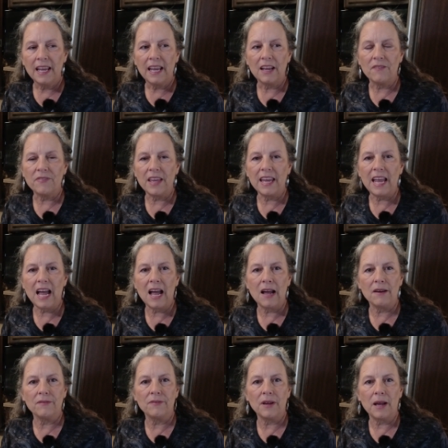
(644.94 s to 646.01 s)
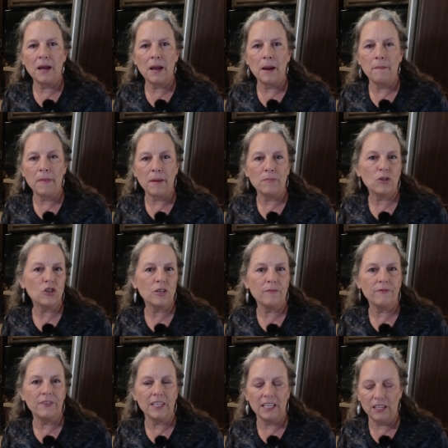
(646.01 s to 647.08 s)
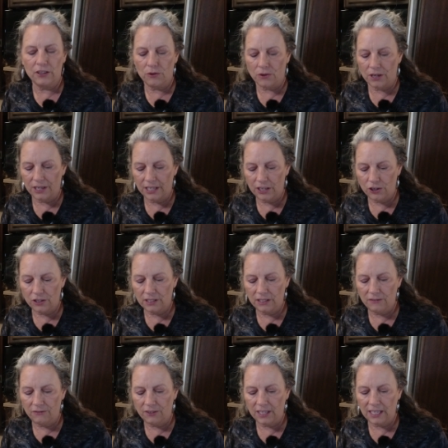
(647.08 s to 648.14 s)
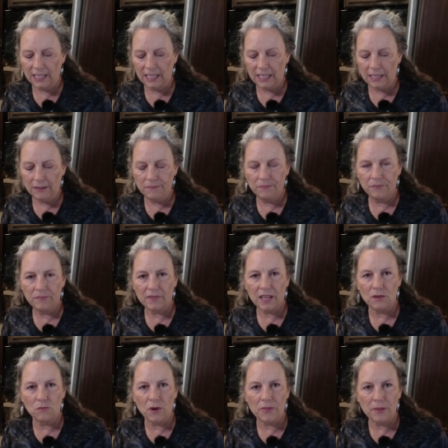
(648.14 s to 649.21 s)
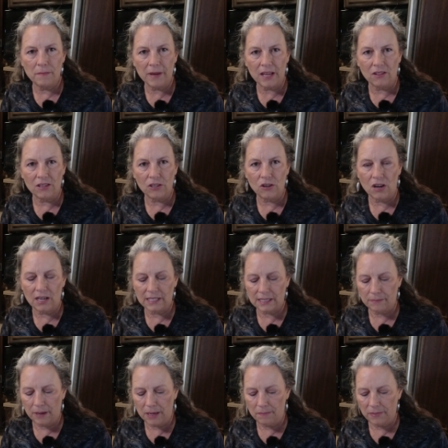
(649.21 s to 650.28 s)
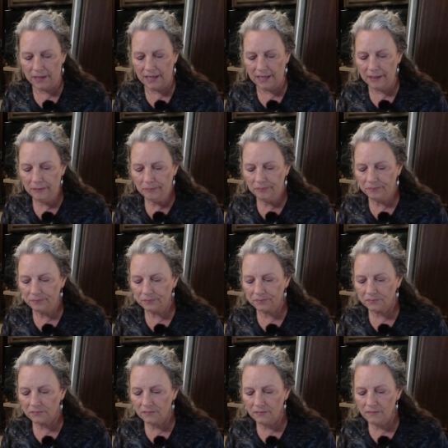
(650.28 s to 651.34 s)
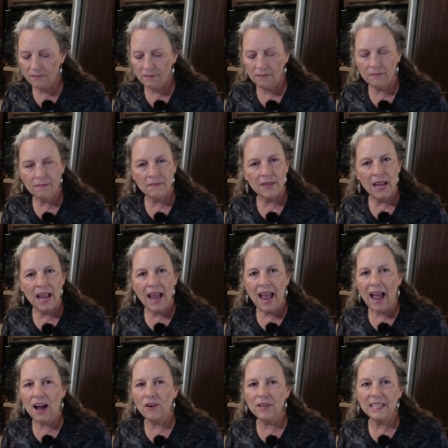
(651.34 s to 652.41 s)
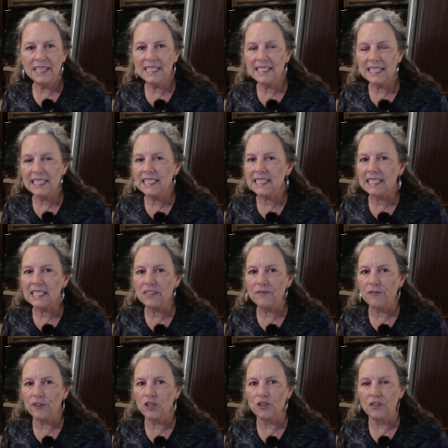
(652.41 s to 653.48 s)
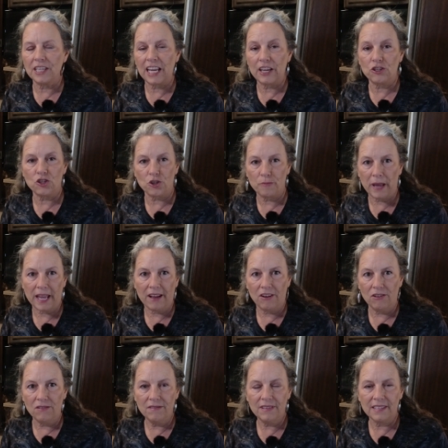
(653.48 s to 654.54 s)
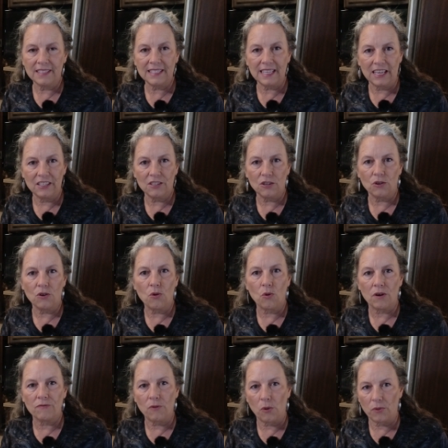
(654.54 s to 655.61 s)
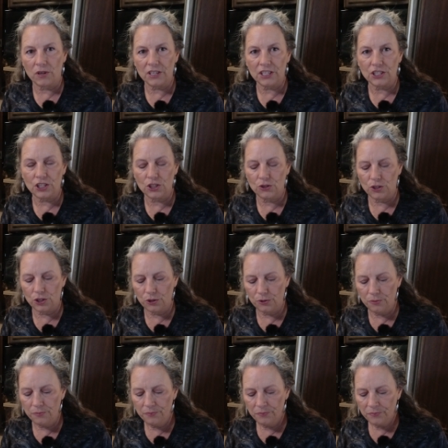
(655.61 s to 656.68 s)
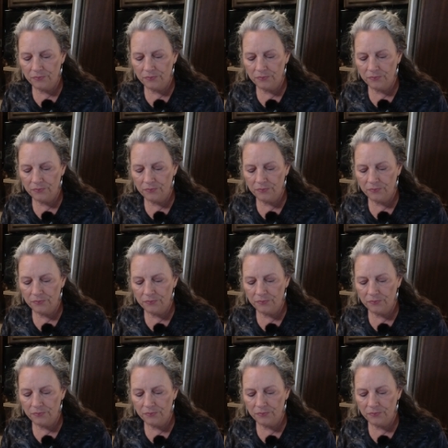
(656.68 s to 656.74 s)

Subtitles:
if they have a membership fee or a yearly fee, and what the mailing costs might be. How easy is it for you to get your mail sent or forwarded to you?